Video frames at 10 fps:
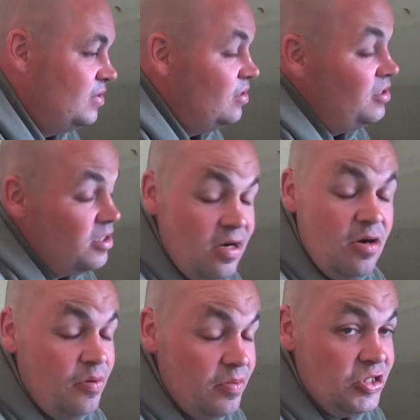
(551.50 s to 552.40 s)
you know, I
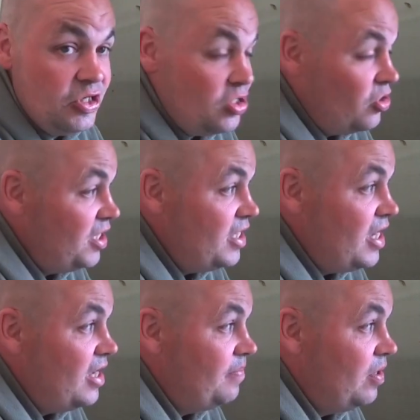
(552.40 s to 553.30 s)
probably should have gone in
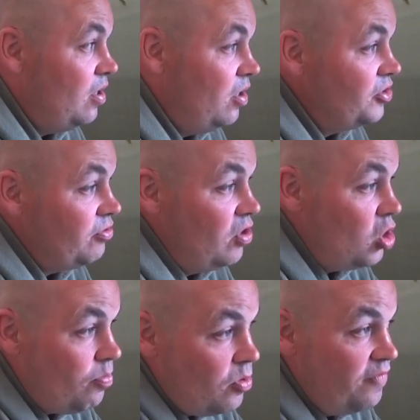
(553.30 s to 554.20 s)
there, but I saw a
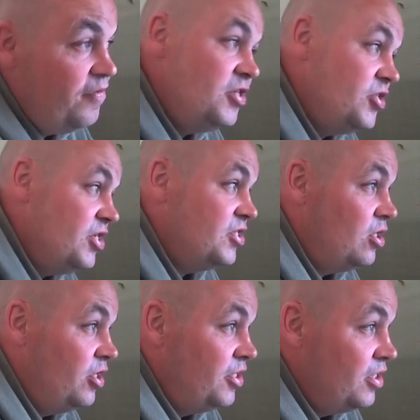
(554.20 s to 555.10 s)
lot more fish this
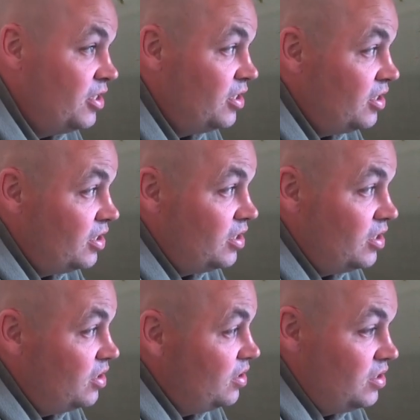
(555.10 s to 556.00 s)
side,
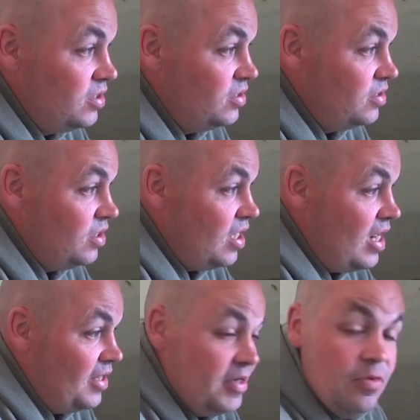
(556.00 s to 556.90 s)

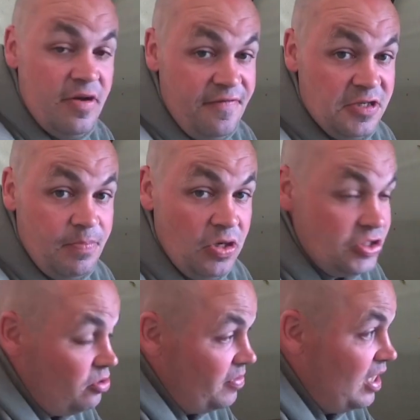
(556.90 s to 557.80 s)
and there were fish
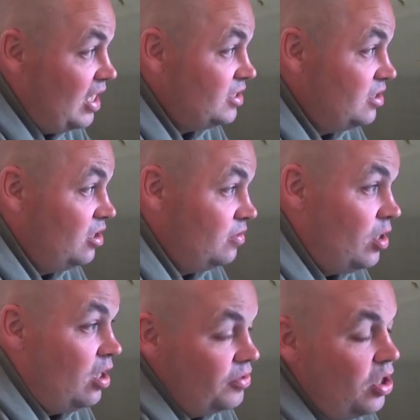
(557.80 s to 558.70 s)
boshing on me last night.
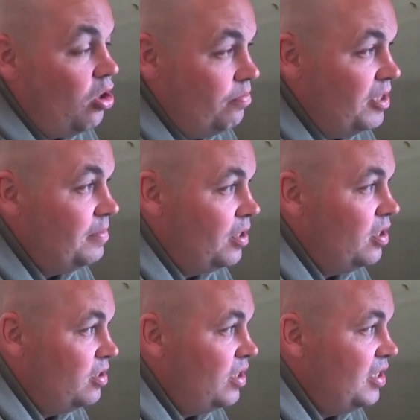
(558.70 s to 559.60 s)
Well, not on me, but
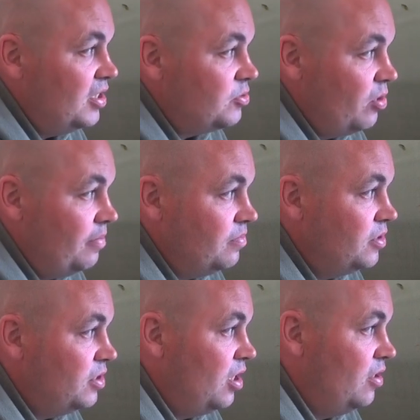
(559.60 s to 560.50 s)
in the swim,
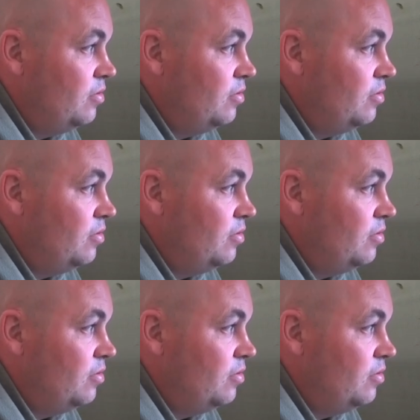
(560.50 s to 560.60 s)
so,